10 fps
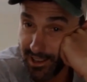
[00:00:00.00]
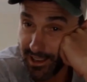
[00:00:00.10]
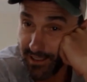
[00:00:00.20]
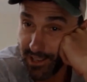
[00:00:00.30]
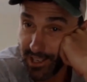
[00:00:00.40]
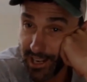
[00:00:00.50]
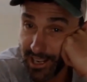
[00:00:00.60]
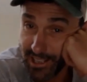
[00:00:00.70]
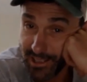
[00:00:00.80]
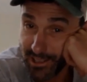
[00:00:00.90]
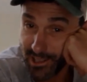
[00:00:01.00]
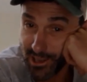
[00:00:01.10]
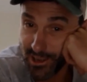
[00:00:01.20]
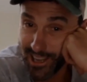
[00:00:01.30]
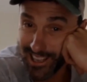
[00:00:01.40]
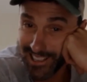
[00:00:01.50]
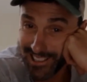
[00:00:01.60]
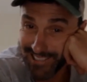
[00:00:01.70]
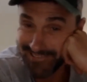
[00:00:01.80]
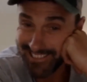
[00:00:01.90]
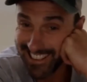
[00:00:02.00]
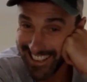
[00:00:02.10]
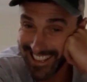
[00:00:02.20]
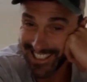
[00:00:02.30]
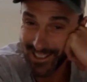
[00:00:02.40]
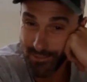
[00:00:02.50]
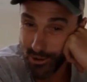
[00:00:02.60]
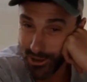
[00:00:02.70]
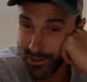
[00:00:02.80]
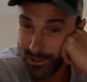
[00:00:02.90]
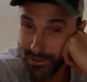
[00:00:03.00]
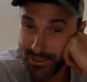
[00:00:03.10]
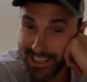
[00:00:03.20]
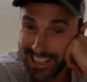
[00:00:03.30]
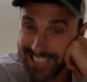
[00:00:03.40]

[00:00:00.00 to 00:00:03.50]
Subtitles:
give a shout out to the Geelong Cats and support us from afar.